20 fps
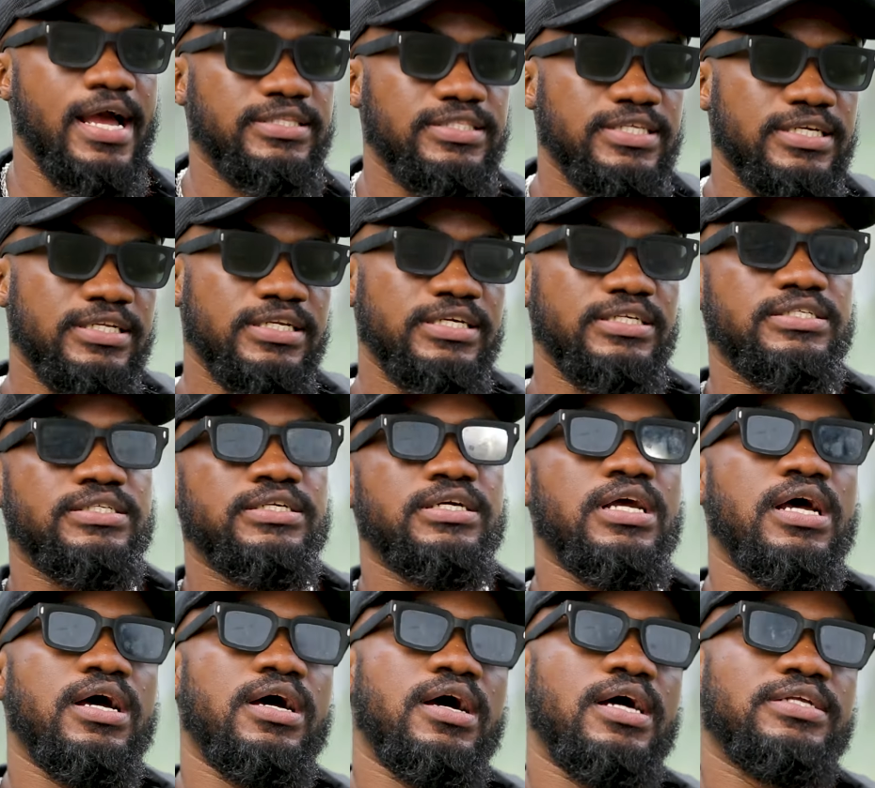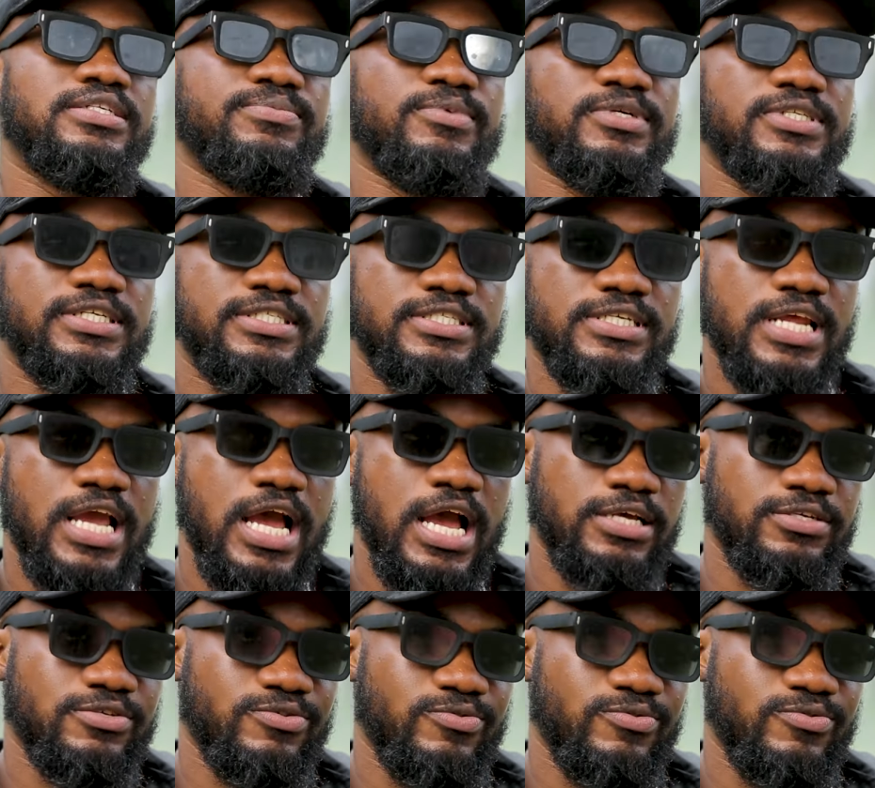attended Achimota Senior High